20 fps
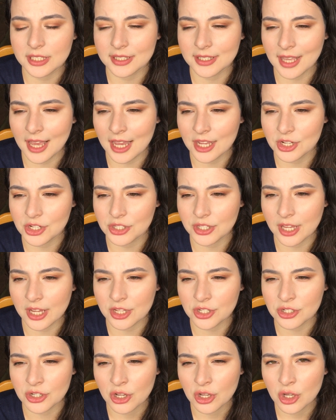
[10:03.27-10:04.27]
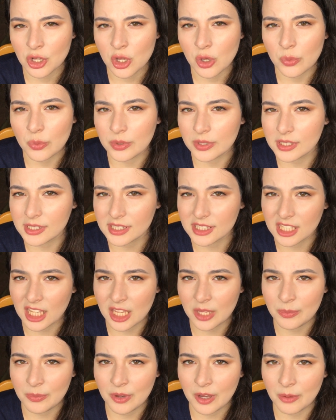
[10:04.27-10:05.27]
said that with the
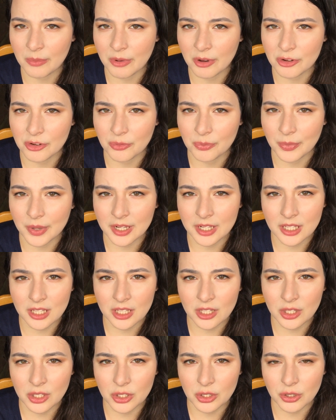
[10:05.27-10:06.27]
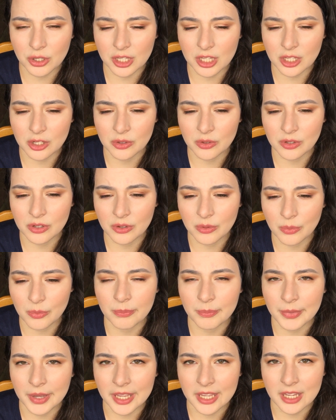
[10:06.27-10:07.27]
same amount of money you can
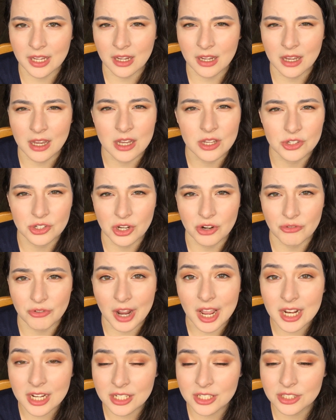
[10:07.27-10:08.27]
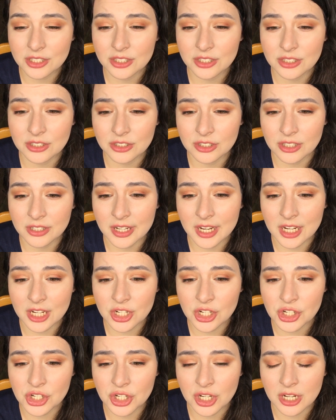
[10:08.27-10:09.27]
make a direct
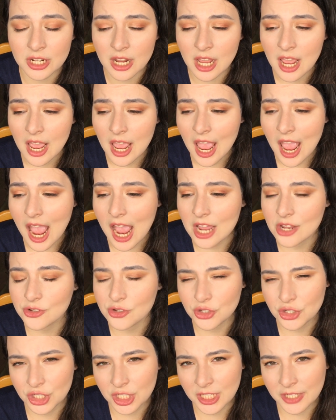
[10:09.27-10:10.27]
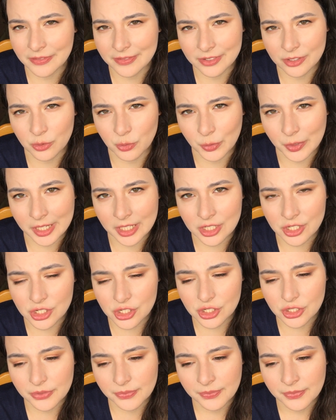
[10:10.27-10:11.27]
donation, and she even
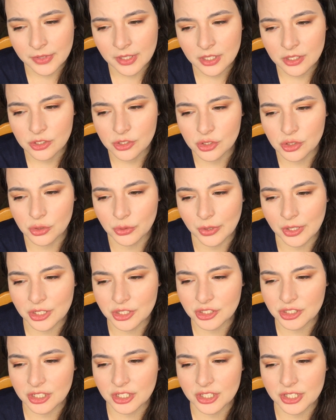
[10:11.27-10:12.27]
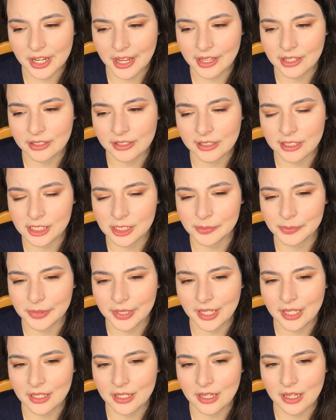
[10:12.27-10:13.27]
went to a detail
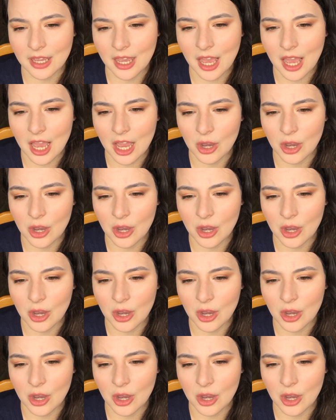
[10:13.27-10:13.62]
explaining